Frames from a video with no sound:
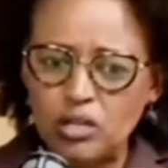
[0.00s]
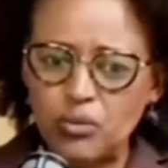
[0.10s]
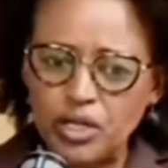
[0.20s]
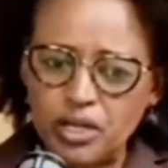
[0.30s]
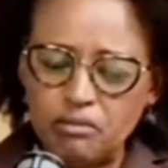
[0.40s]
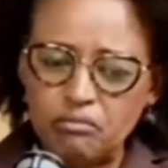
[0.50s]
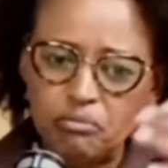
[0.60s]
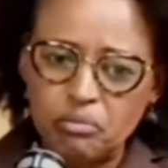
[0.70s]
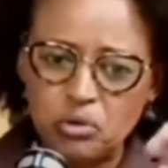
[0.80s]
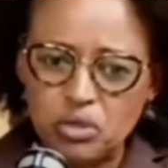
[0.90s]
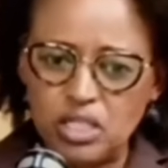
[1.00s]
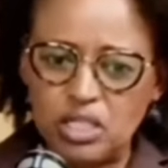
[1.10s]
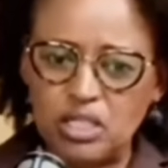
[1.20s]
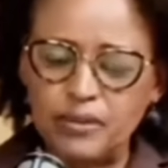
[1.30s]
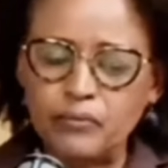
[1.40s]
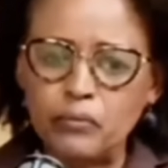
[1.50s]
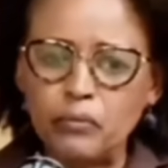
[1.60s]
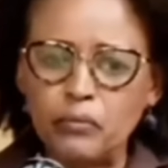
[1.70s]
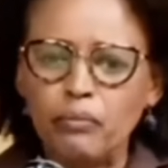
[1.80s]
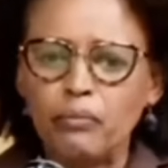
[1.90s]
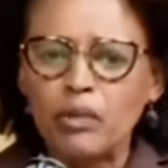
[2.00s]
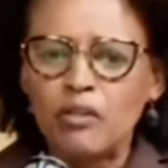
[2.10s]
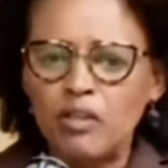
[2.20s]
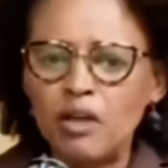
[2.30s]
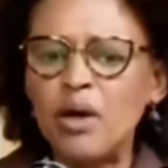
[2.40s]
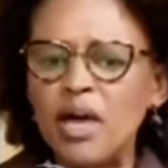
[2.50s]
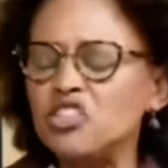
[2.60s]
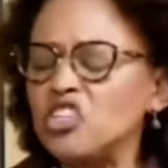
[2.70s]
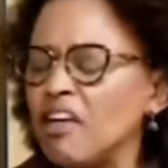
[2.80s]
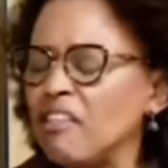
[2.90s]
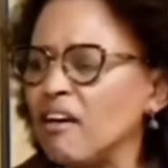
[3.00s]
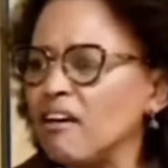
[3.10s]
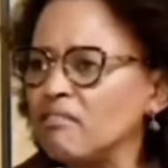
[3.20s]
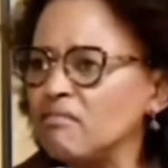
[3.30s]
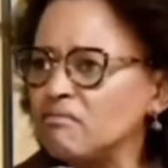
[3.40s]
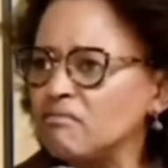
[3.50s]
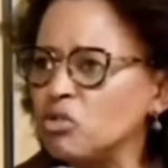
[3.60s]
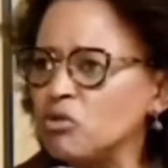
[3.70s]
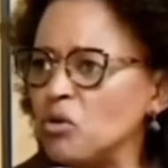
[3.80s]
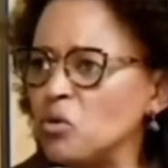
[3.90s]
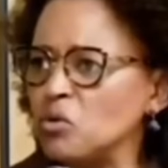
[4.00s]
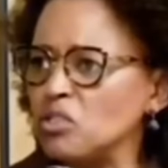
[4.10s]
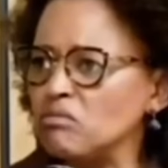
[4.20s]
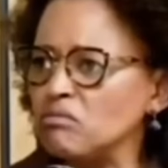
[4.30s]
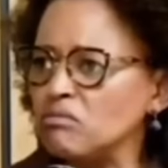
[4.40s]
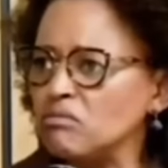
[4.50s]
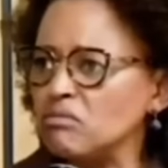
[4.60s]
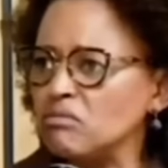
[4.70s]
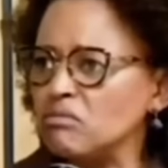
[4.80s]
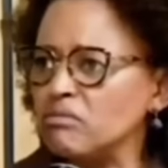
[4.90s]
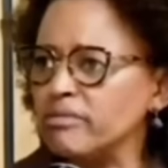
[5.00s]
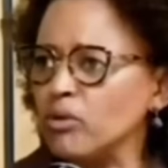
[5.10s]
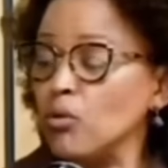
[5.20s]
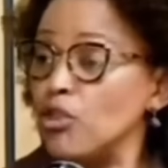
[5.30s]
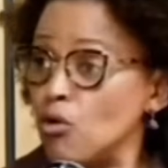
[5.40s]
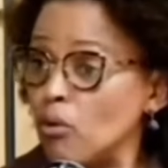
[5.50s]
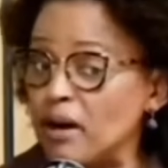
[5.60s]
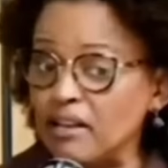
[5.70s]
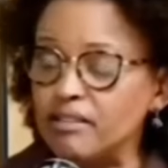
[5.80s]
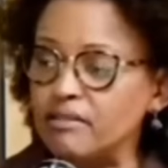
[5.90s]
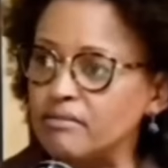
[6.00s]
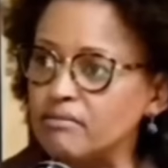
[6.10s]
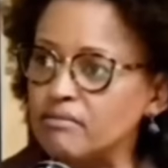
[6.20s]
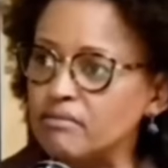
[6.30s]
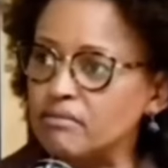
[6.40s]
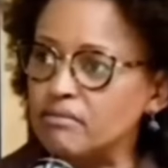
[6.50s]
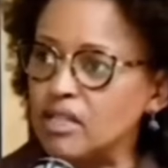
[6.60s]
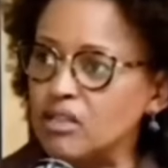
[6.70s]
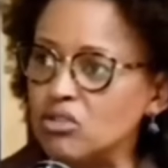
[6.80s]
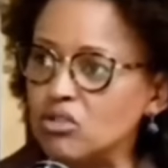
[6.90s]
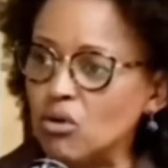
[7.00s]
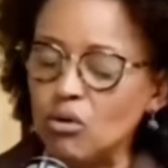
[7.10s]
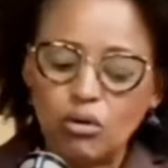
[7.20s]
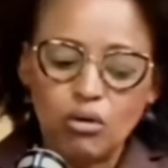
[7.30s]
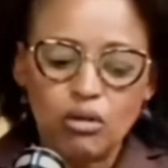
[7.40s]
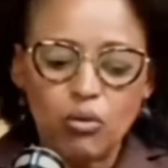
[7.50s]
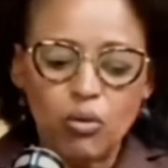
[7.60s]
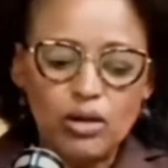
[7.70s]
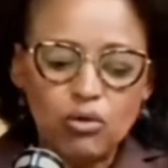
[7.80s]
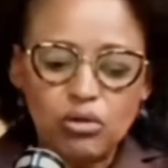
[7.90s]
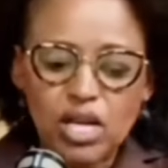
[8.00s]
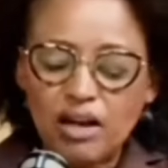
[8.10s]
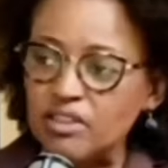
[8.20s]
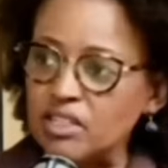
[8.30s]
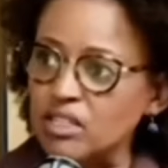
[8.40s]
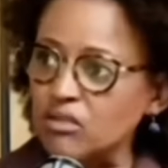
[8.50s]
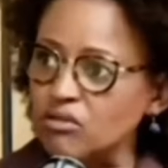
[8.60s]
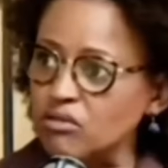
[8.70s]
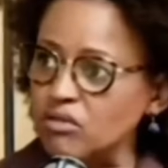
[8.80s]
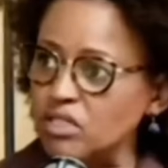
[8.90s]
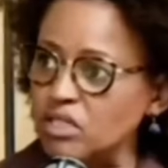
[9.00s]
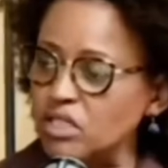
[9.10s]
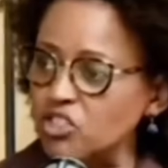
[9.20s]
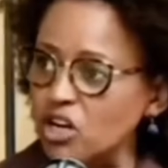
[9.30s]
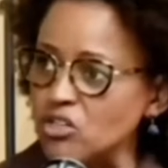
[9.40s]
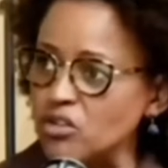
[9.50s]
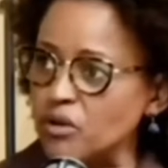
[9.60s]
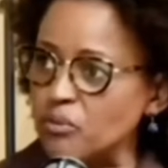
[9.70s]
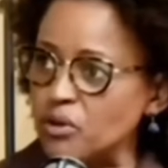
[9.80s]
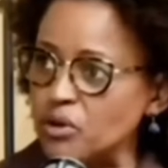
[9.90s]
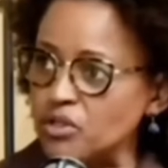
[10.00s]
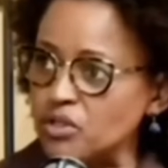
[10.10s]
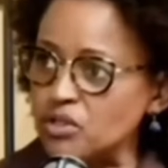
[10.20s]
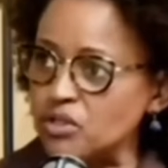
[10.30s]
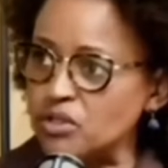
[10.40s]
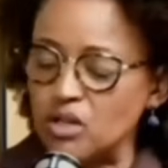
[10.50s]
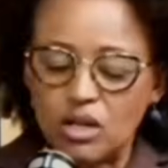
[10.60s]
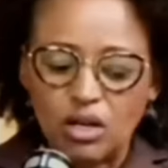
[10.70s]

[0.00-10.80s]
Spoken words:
that we can proceed, they pay each other to vote with your money. So the one who's governing, who's in charge of the purses,